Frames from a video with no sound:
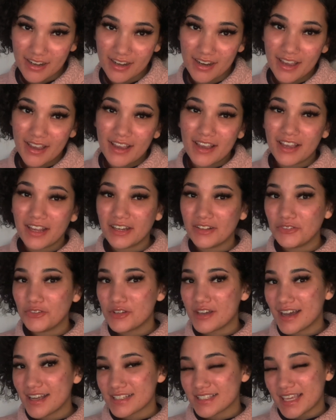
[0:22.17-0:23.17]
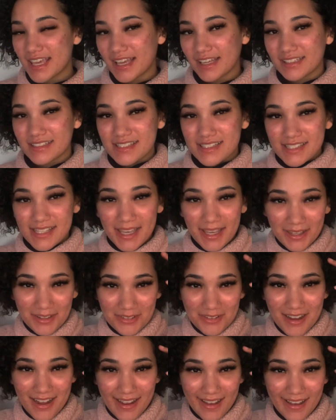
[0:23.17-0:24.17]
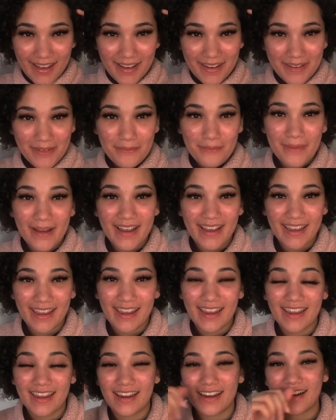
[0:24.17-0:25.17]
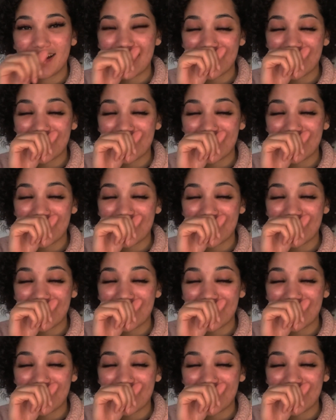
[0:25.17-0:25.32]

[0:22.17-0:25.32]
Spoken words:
And if you guys can't tell, I cut my hair.